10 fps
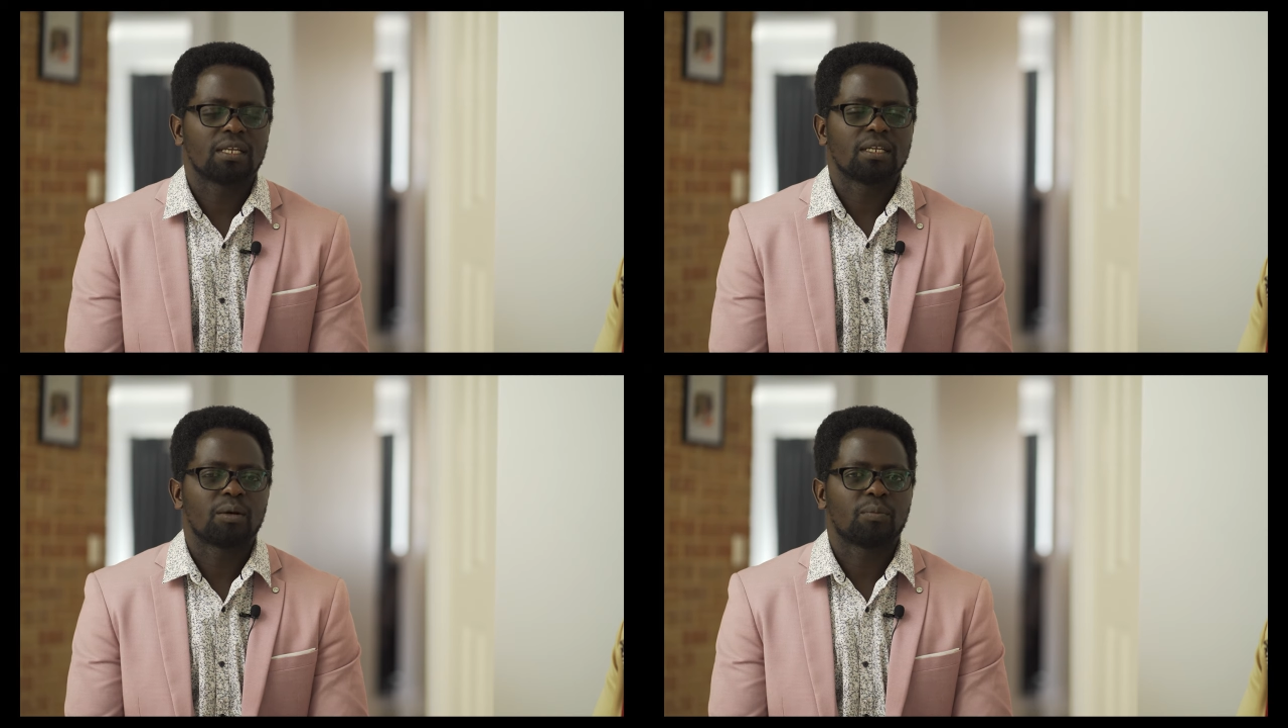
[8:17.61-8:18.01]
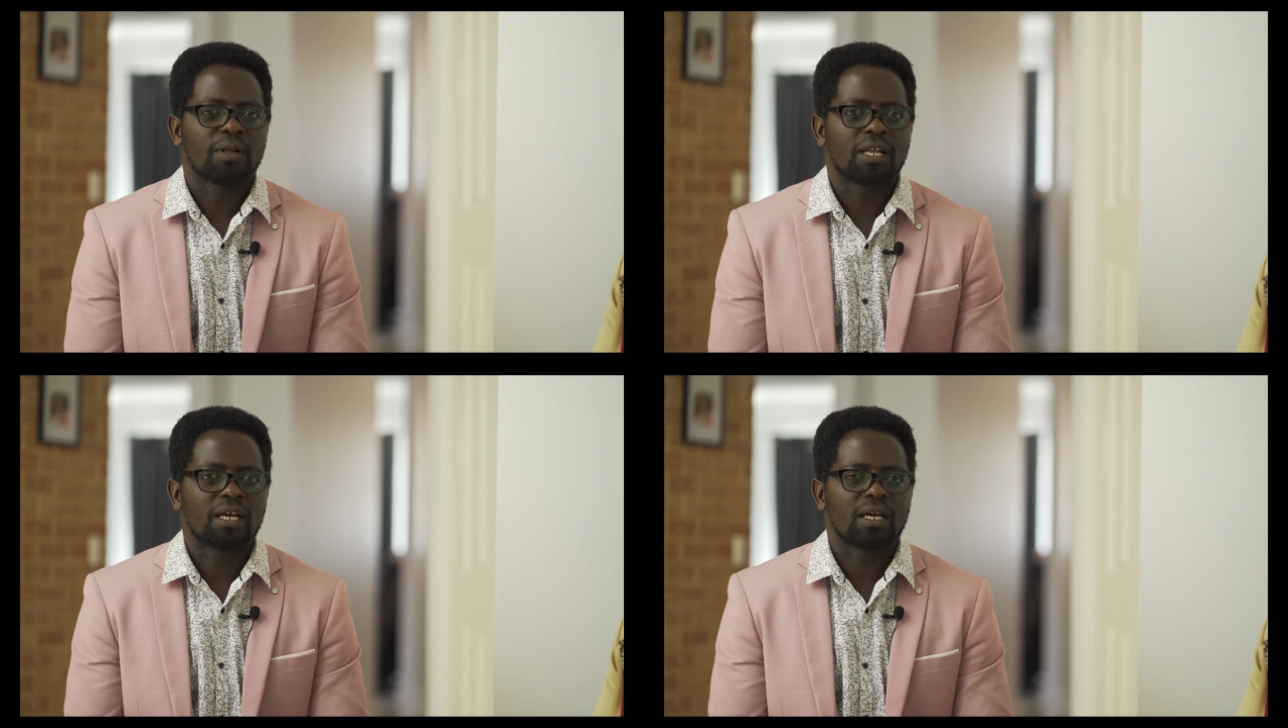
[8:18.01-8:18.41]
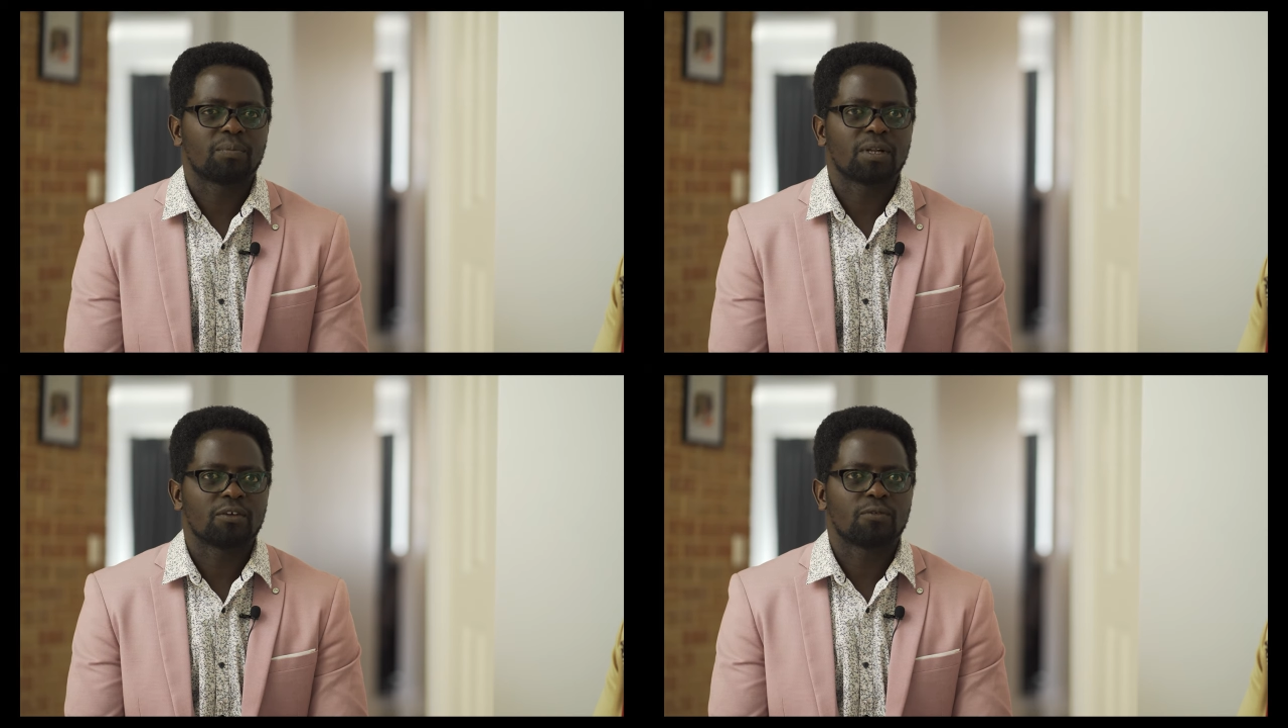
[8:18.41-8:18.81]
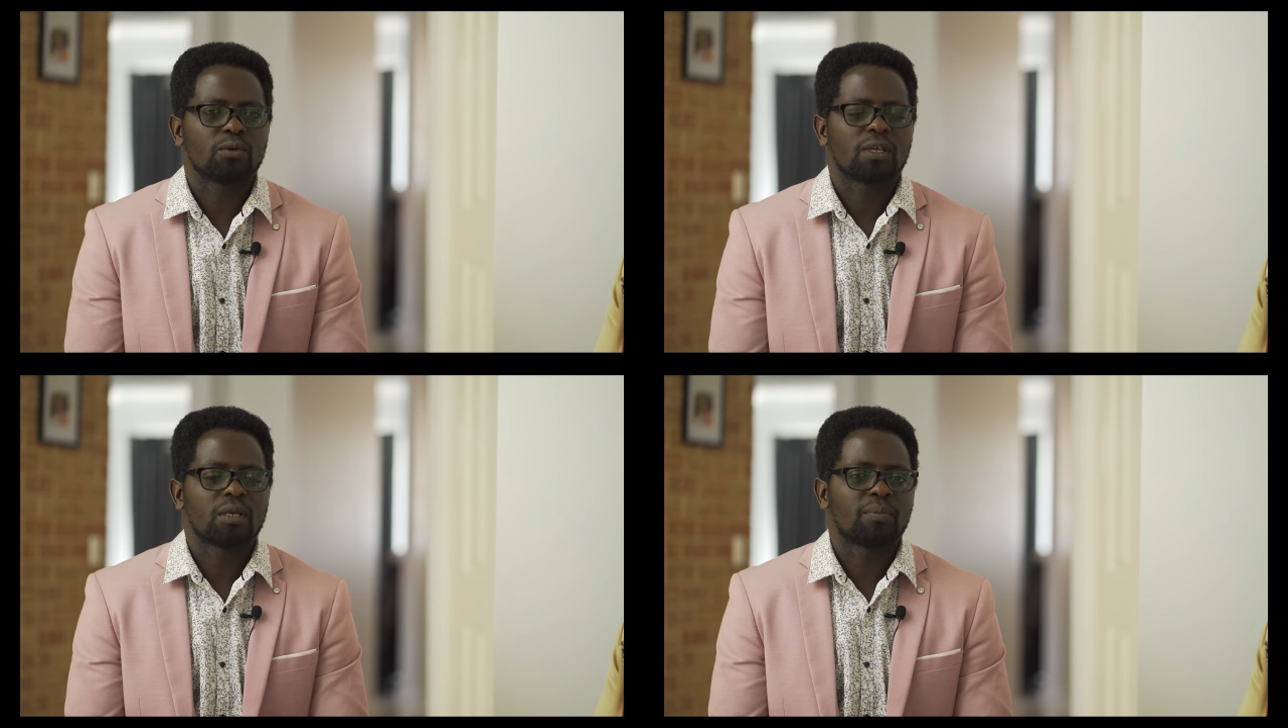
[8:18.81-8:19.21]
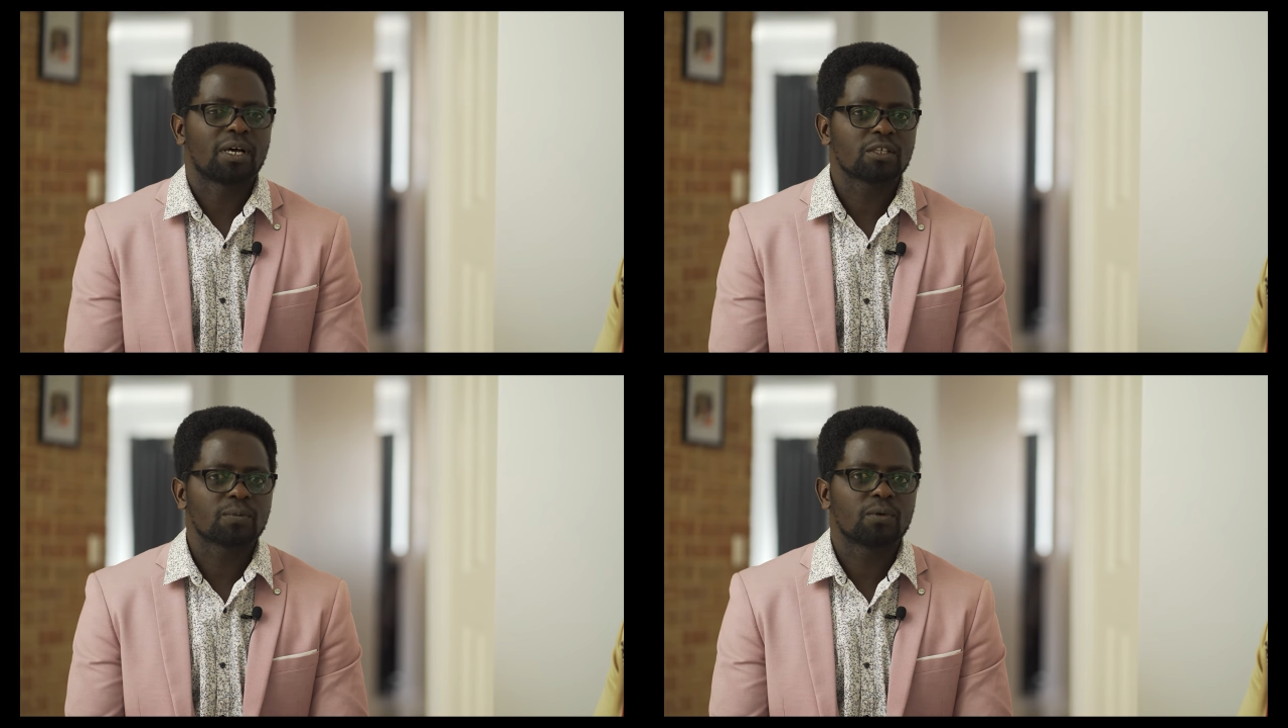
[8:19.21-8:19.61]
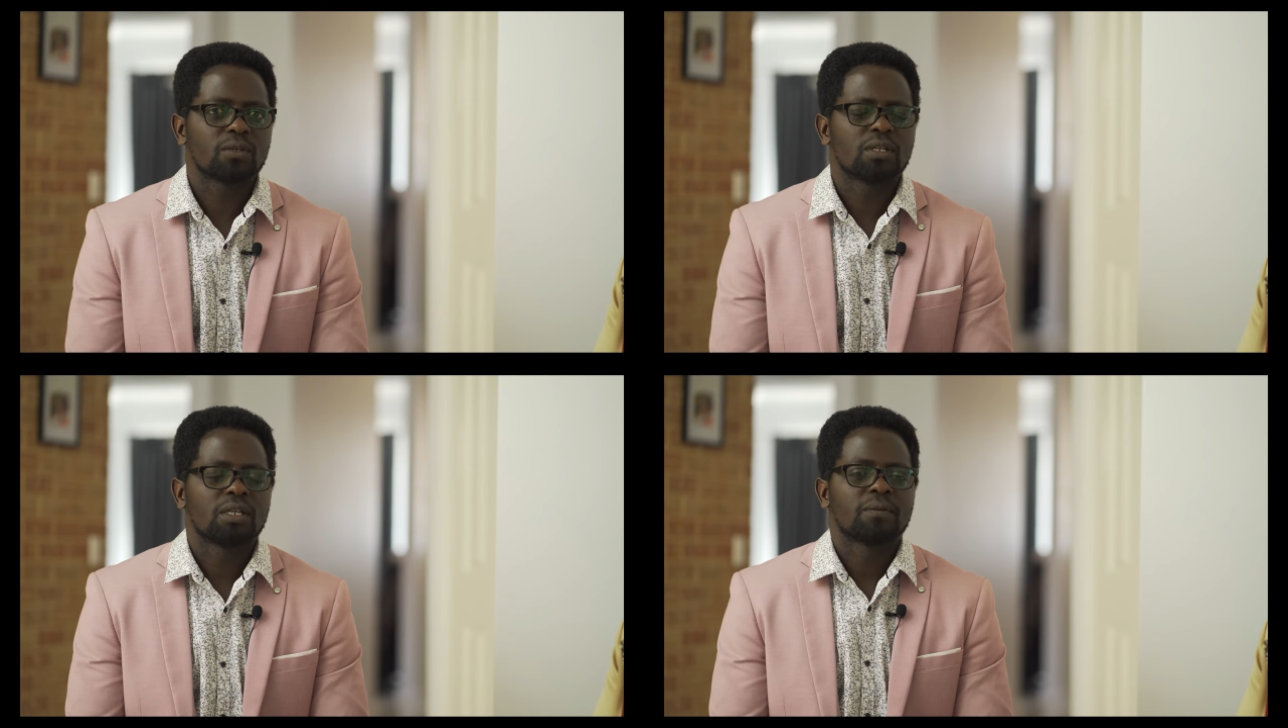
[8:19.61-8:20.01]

and apply for the passport.